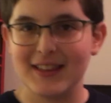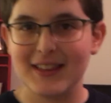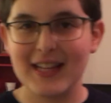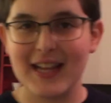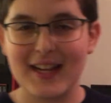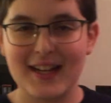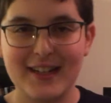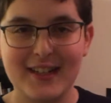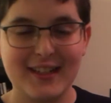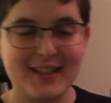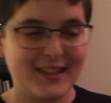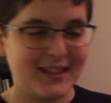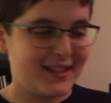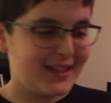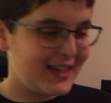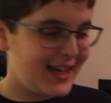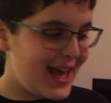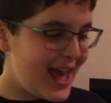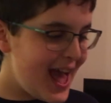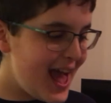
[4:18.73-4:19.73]
Like,
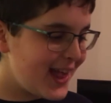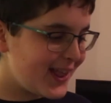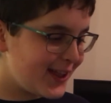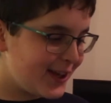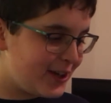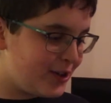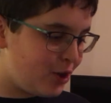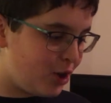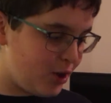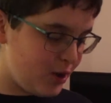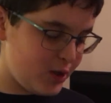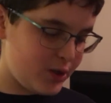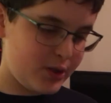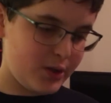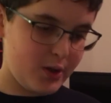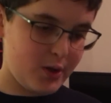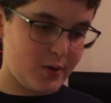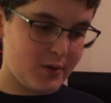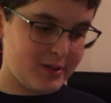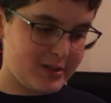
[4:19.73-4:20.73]
as a
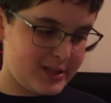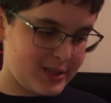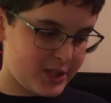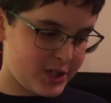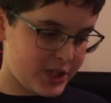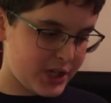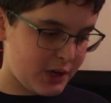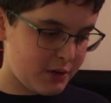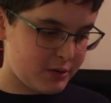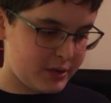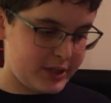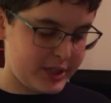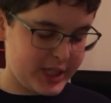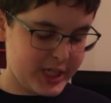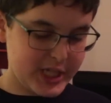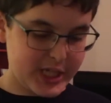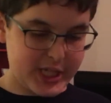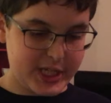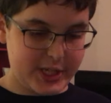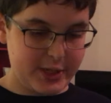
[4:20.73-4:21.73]
cartoon, the show
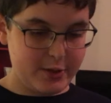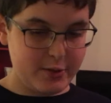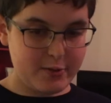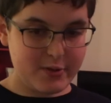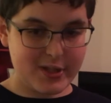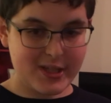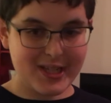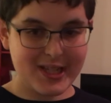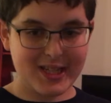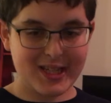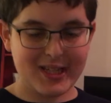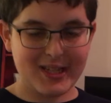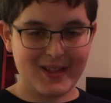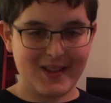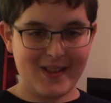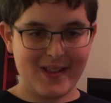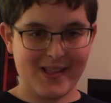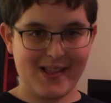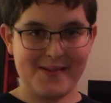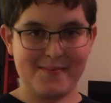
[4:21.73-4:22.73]
does use
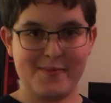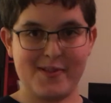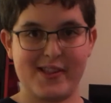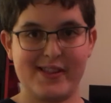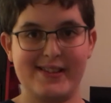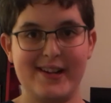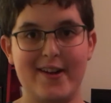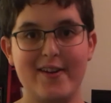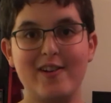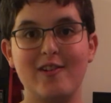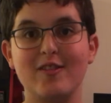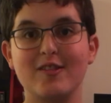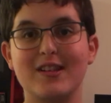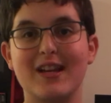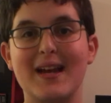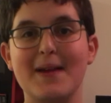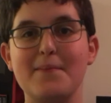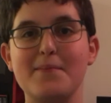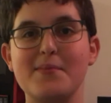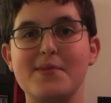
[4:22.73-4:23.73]
some
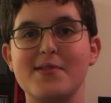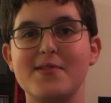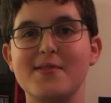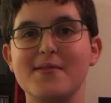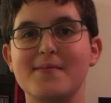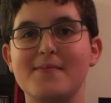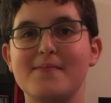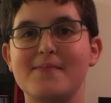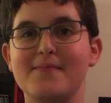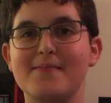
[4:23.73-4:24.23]
stereotypes.